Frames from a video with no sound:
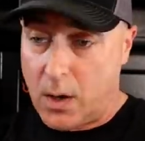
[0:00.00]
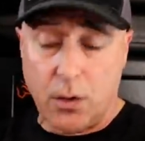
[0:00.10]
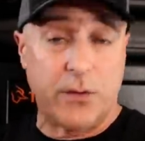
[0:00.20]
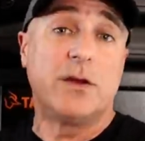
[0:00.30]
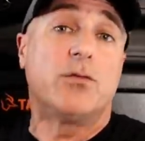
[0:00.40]

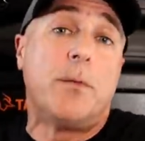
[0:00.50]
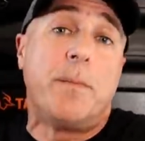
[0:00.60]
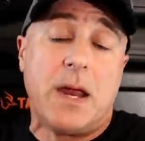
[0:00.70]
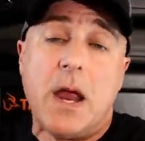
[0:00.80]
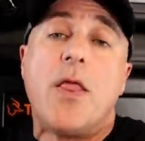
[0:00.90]
you know, these would
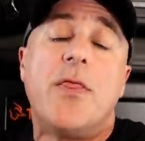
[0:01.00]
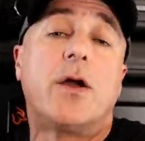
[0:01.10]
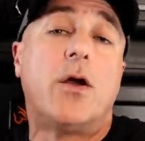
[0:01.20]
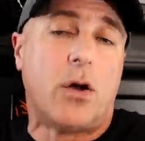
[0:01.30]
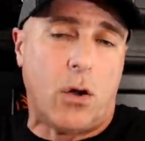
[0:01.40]
be the
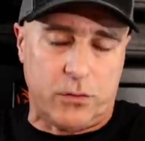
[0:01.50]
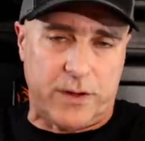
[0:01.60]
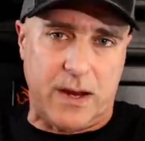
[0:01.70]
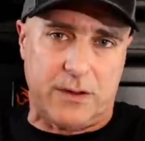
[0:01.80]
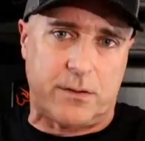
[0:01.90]
good old
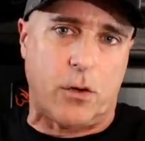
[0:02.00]
days.